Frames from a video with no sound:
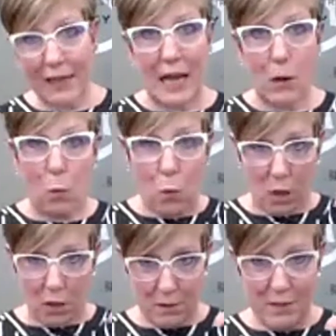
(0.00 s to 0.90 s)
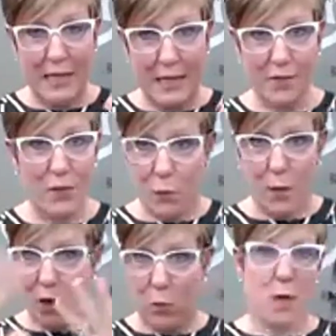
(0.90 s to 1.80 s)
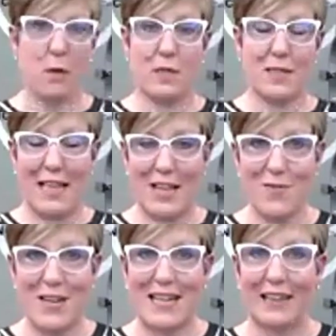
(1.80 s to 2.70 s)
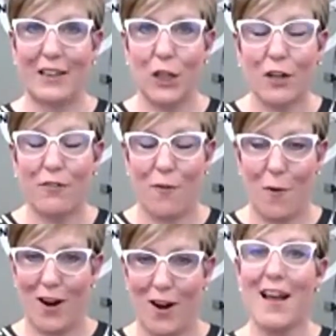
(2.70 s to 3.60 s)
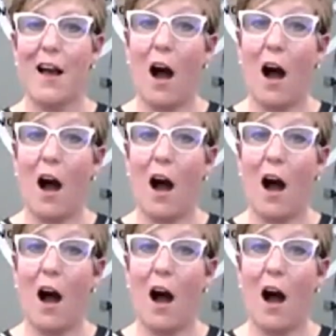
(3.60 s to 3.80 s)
the kind of words that you the weird words that you need to look for